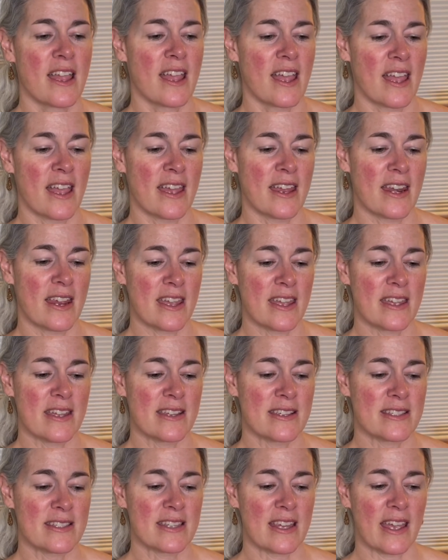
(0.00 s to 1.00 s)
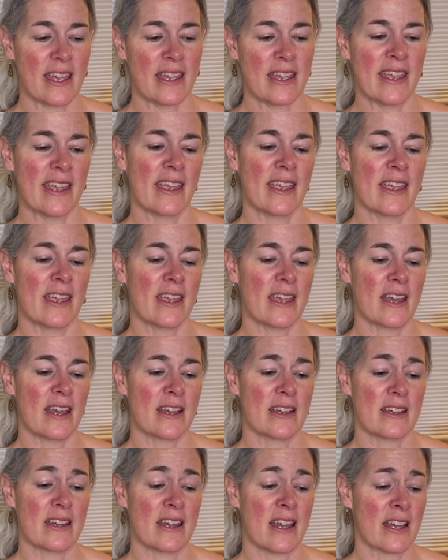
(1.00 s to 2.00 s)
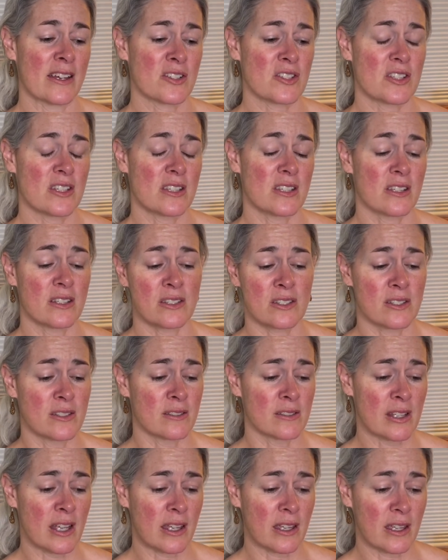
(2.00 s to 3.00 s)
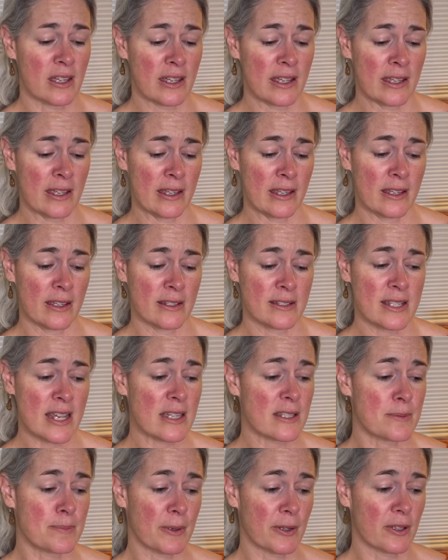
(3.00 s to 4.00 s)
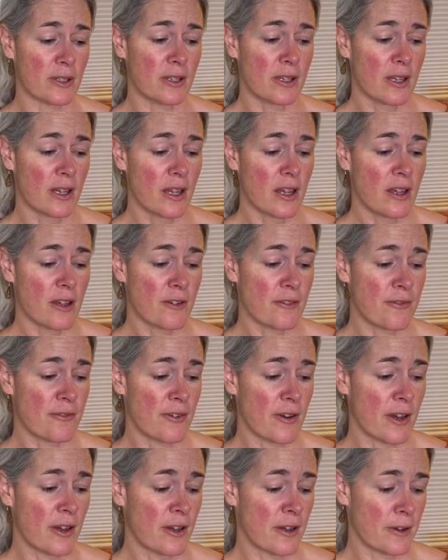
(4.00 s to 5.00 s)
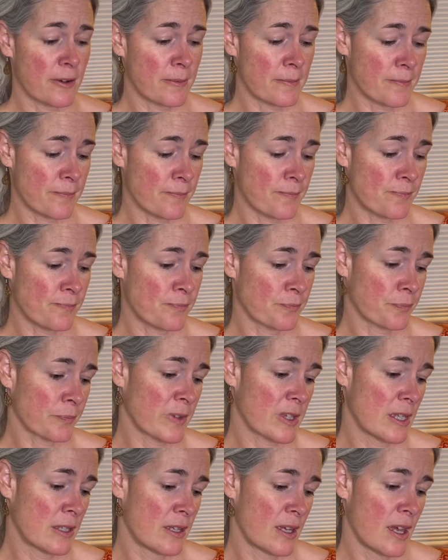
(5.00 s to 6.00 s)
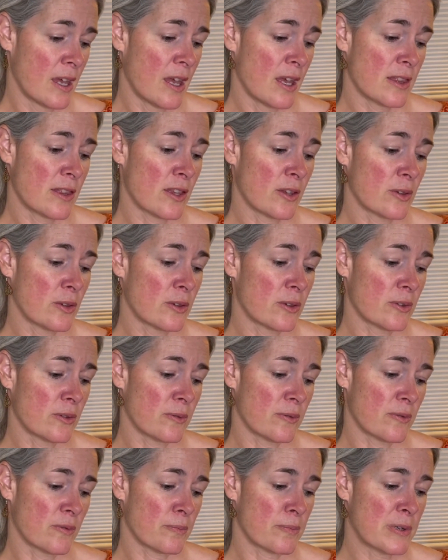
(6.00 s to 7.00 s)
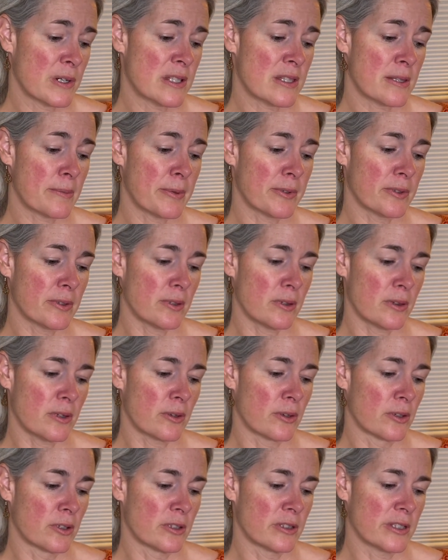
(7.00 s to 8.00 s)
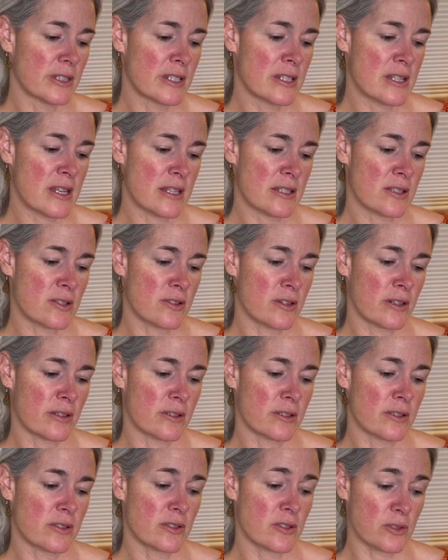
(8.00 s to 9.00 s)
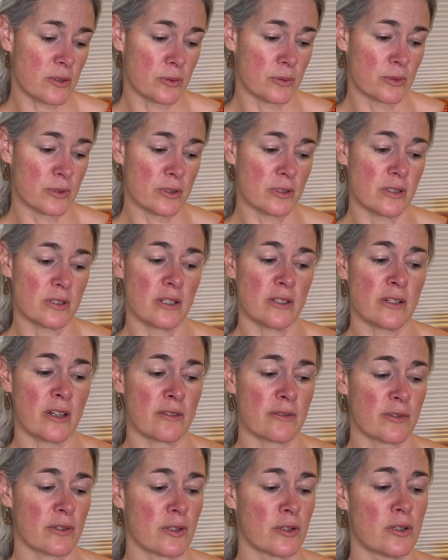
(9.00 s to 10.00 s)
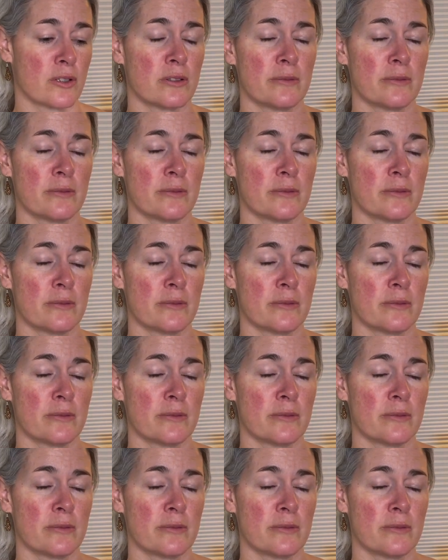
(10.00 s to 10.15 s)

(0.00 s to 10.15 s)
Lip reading: It is actually like a textbook from the Principal Lowell Industrial School of Lowell,